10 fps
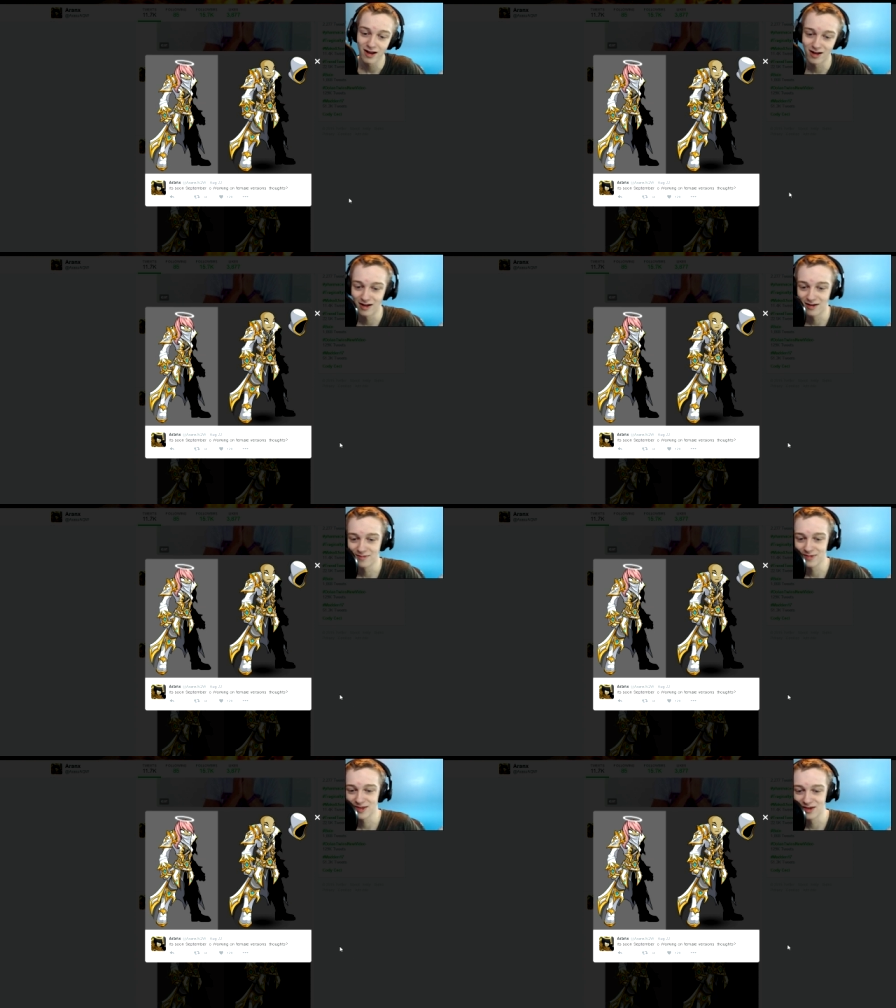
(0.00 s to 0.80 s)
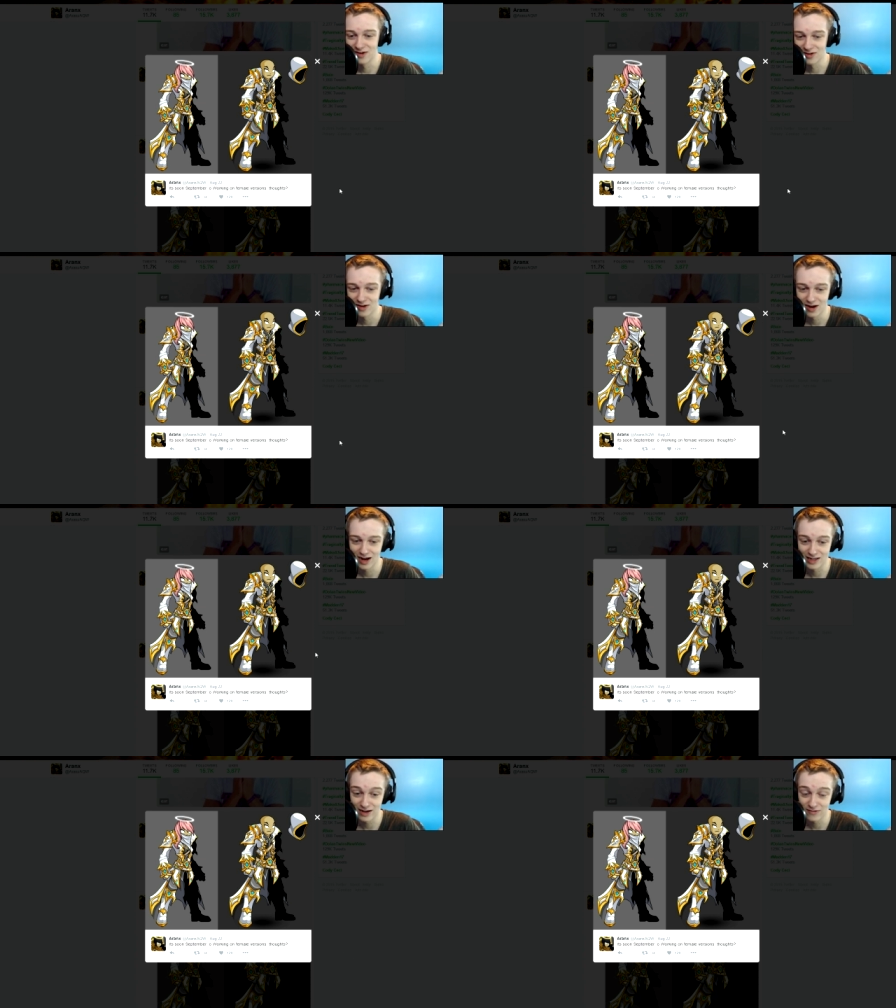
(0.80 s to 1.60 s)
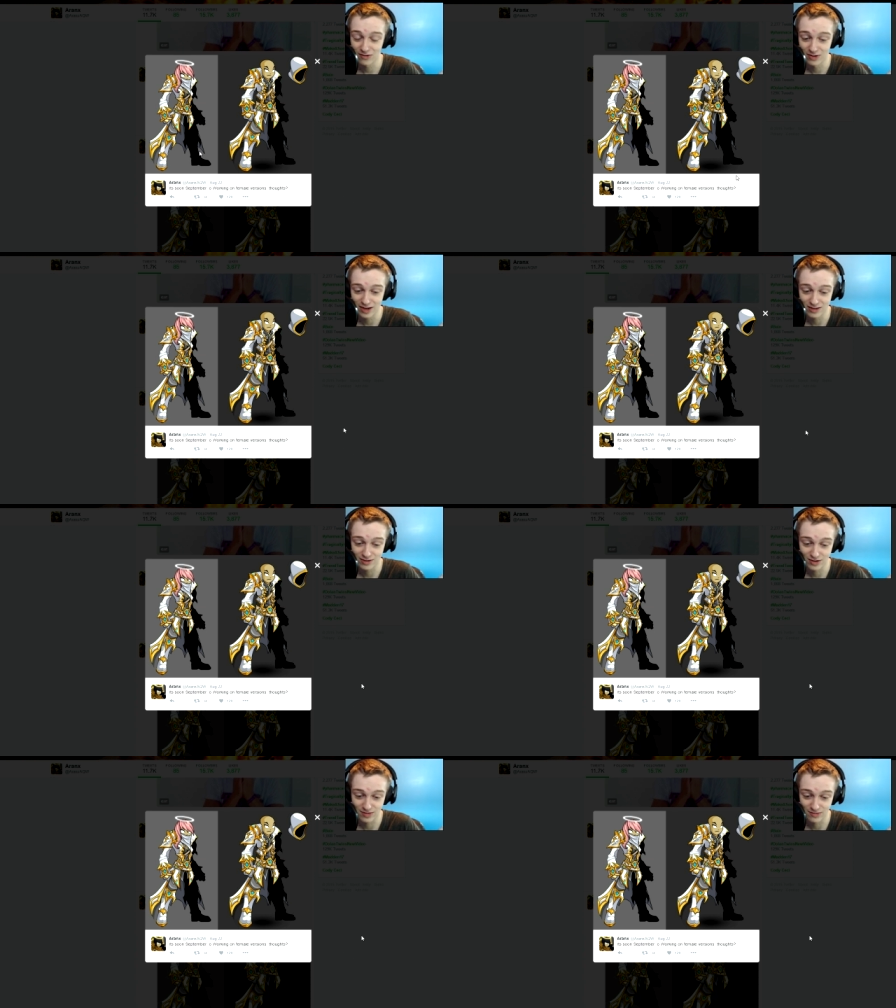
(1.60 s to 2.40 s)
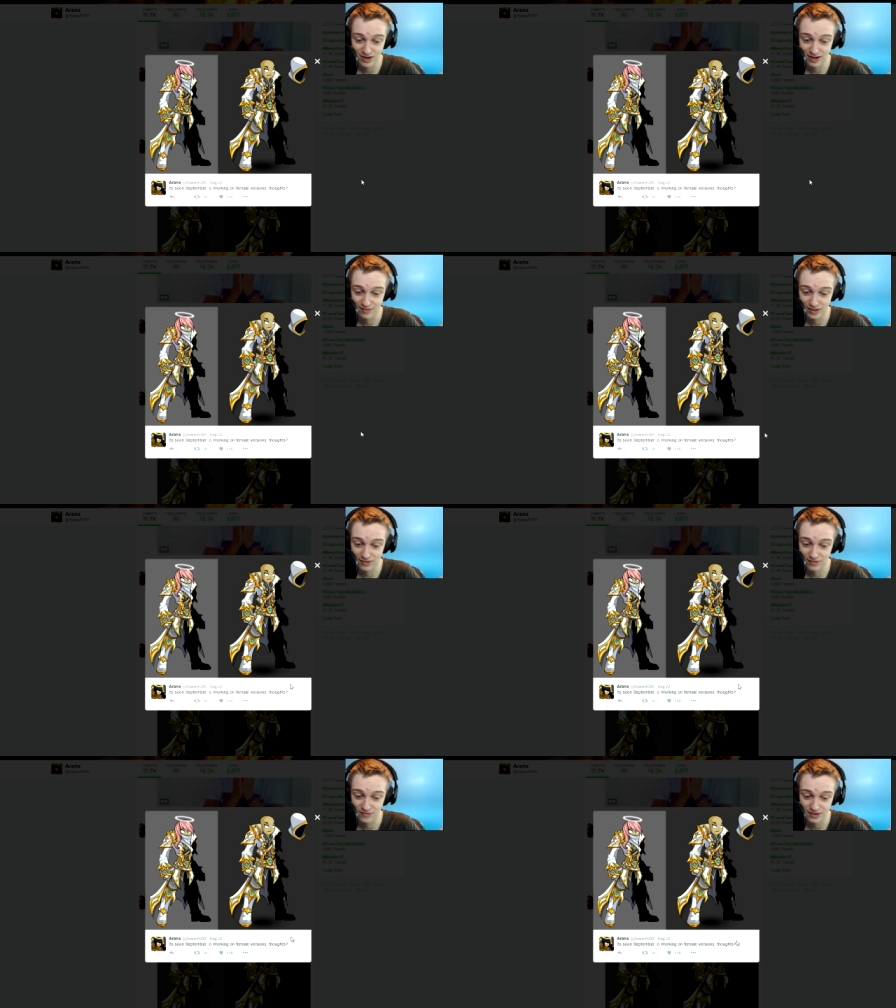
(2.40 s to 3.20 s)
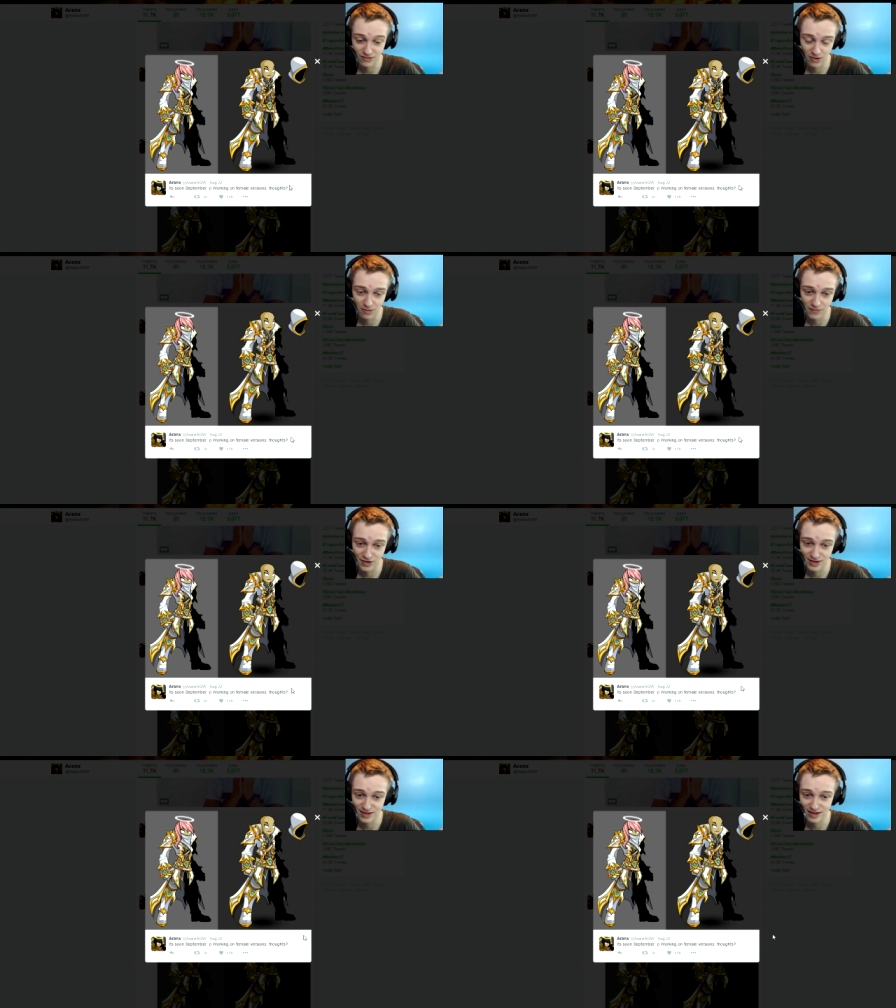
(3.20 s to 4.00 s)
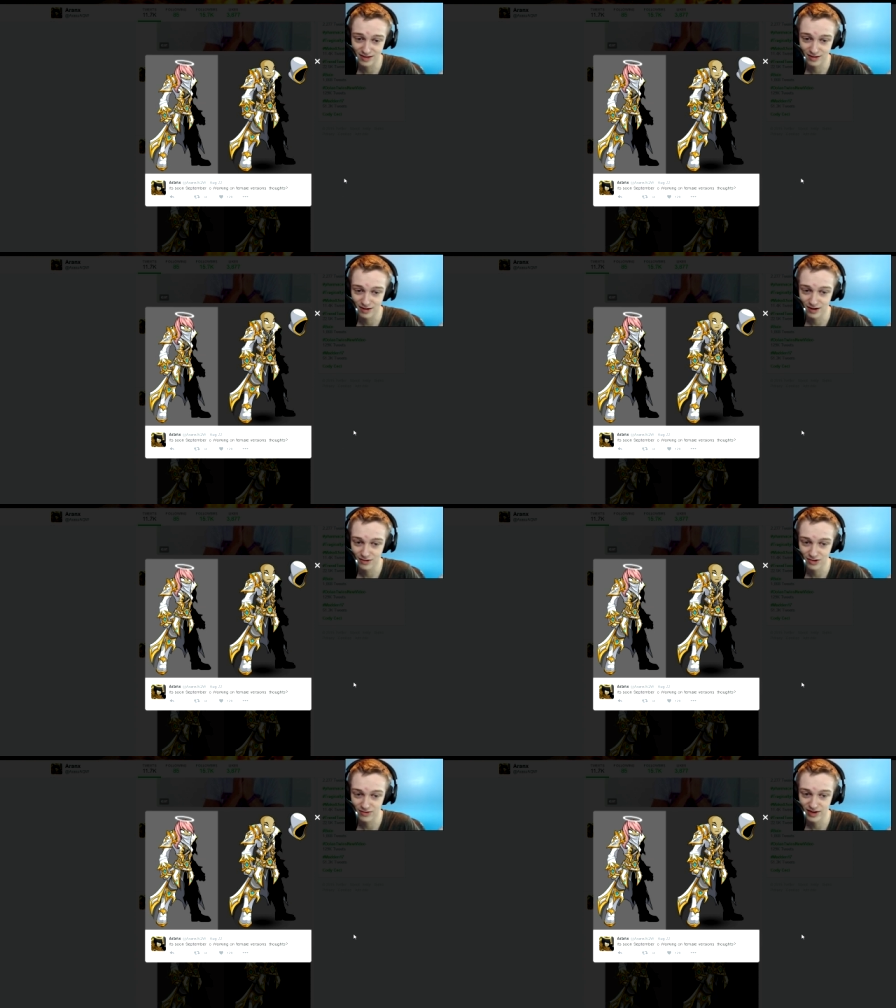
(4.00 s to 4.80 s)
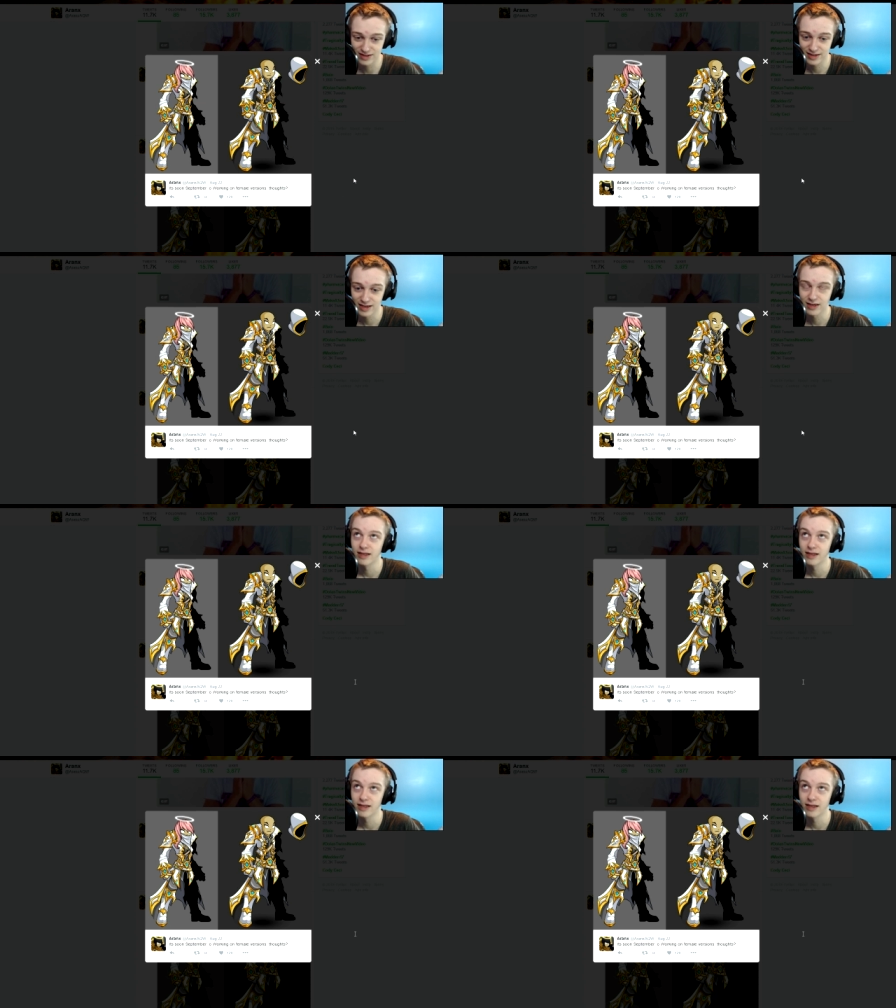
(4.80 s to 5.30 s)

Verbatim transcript: Um, so I definitely want to get this armor when it comes out. Hopefully it's available for a season on LQS.